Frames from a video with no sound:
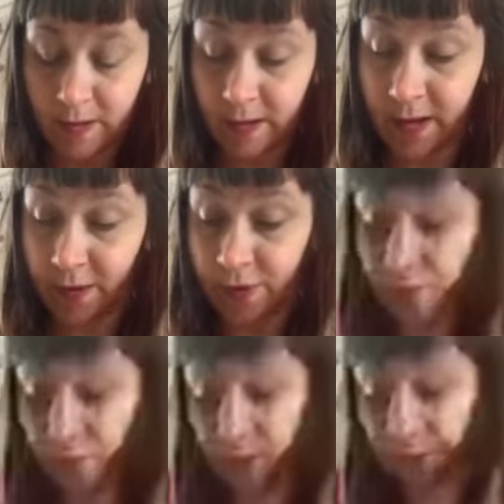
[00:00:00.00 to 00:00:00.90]
Again, just
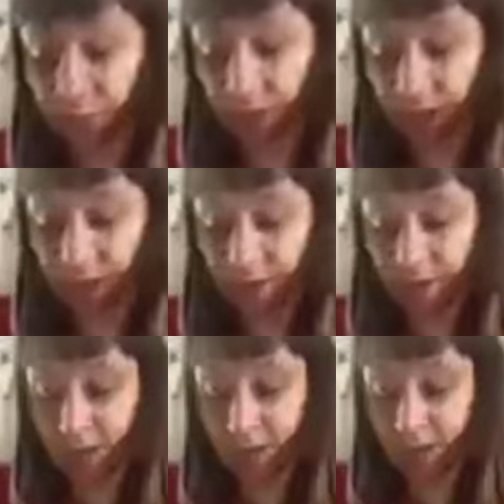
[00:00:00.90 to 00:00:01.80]
really trying not to
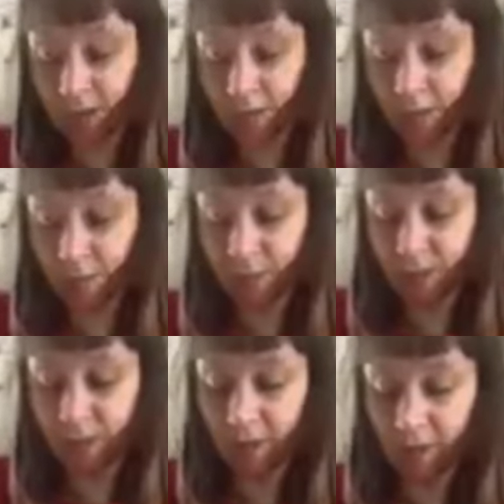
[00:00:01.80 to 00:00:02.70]
use up
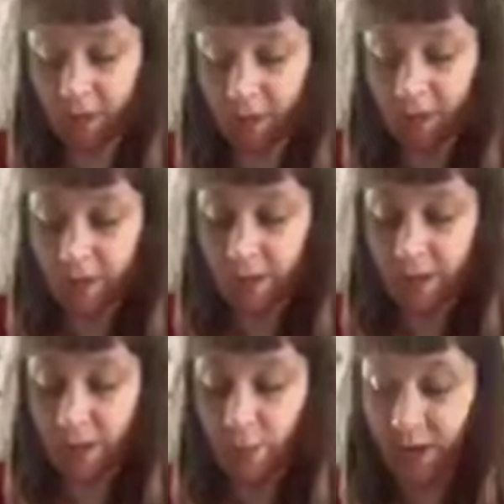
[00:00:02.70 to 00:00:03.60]

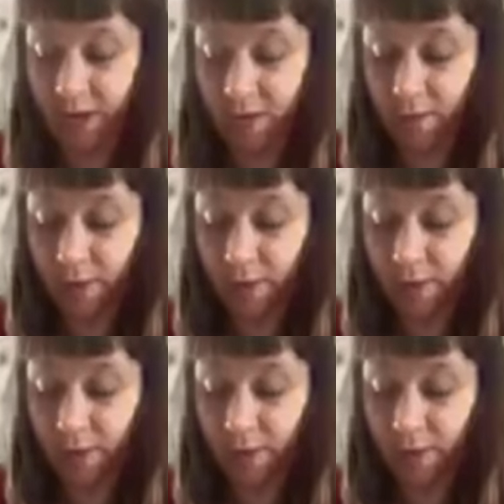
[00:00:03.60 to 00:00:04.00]
any waste